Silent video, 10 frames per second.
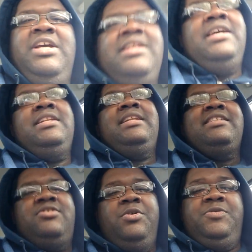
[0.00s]
and
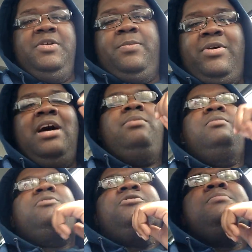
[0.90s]
that's always been a
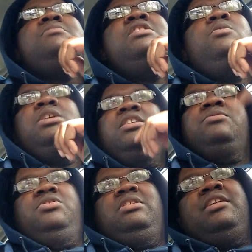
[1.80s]
problem for me when it
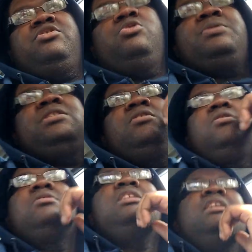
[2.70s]
comes to a lot of superhero